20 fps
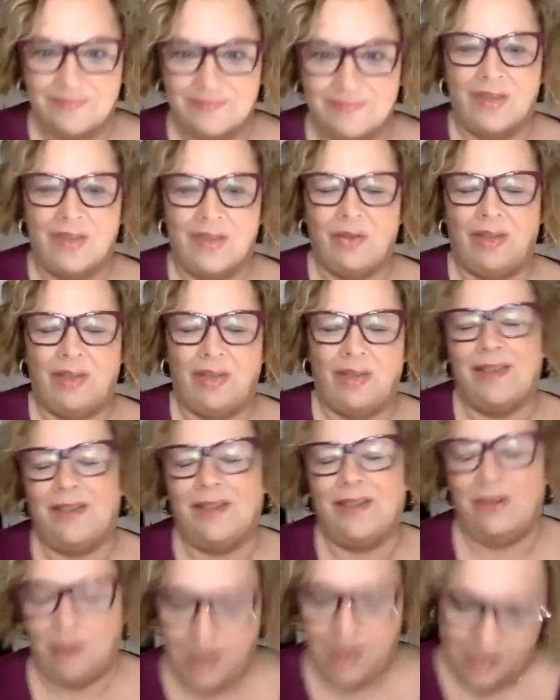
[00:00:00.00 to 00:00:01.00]
Okay,
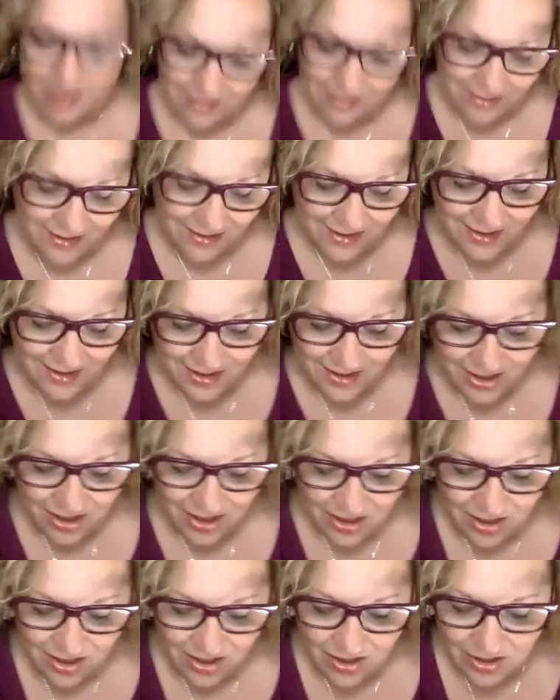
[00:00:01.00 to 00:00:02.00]
great.
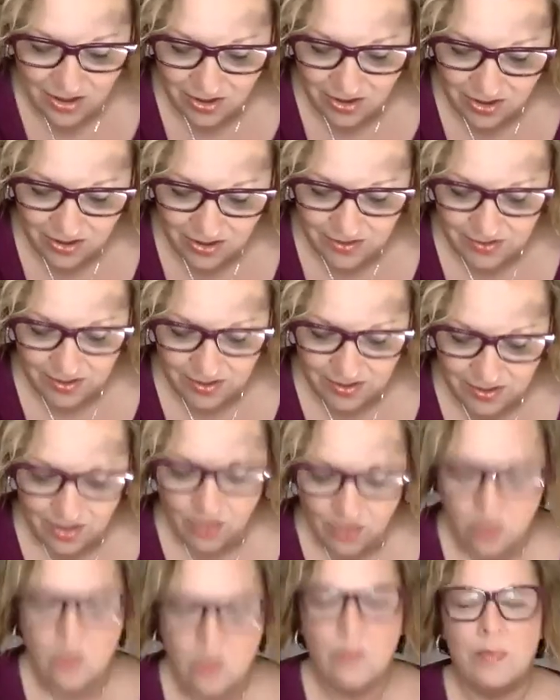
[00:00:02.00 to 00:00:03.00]

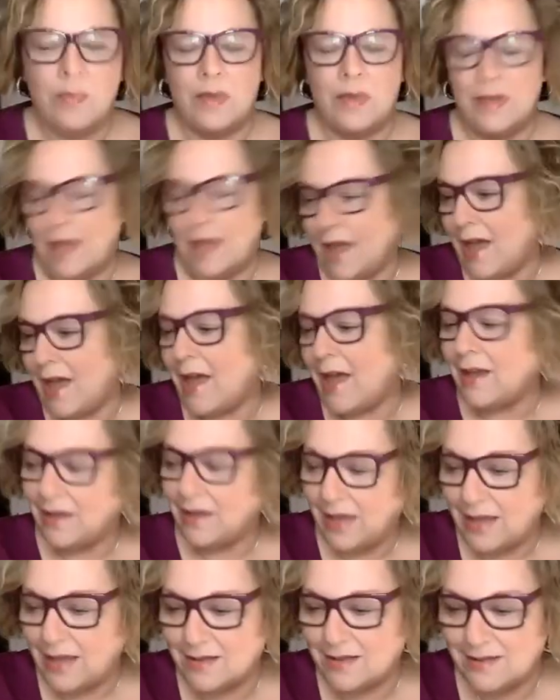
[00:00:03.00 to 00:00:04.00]
So yeah,
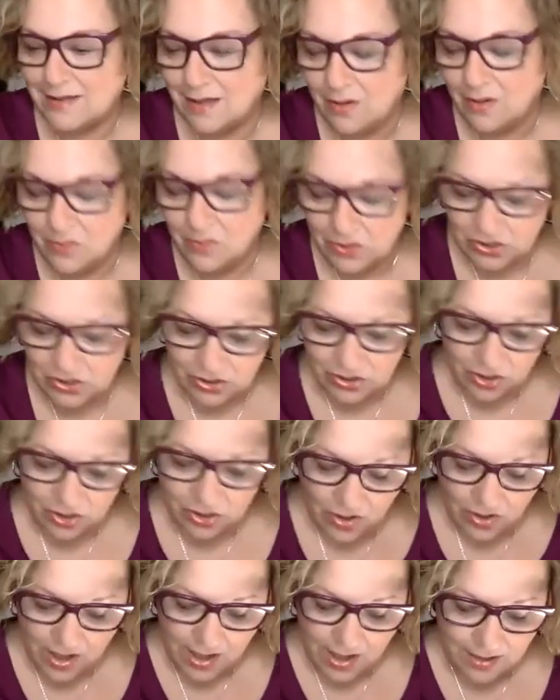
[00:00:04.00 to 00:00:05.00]
Cassie, I want you to go
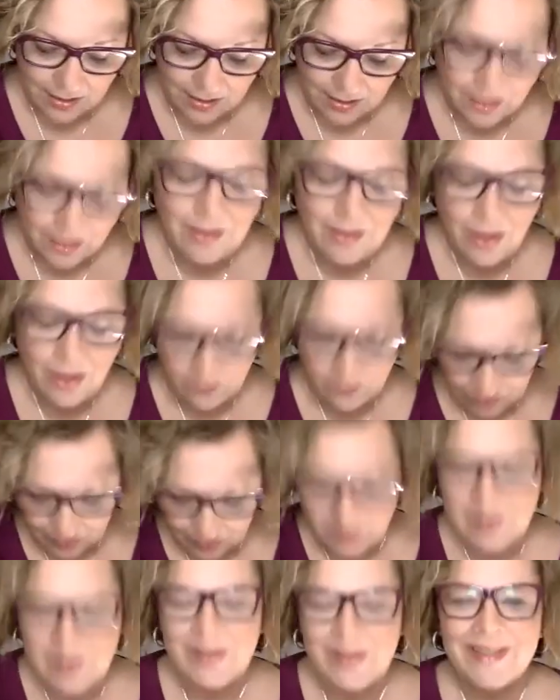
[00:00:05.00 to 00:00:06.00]
ahead and get
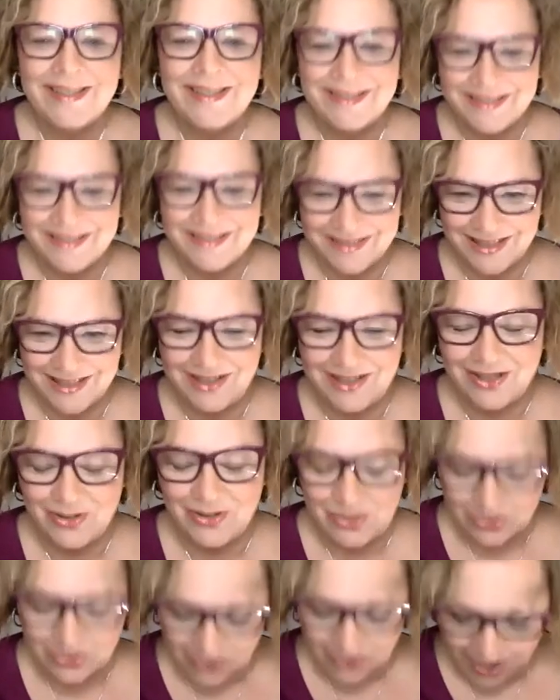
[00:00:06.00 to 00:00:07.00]
comfortable and close
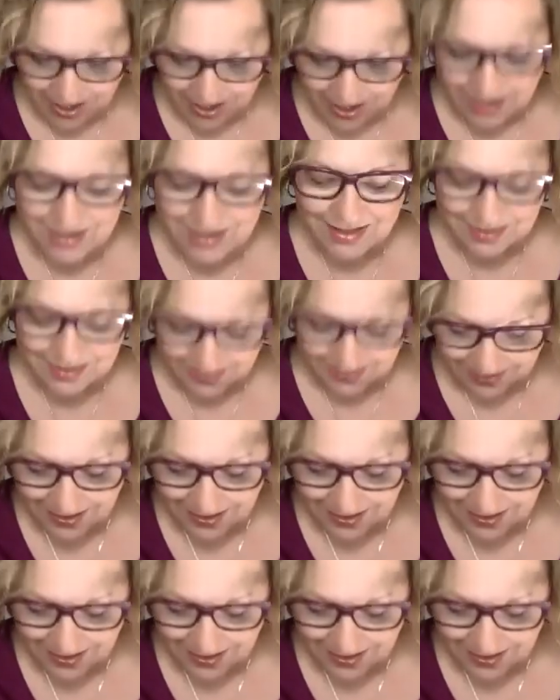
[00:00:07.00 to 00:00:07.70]
your eyes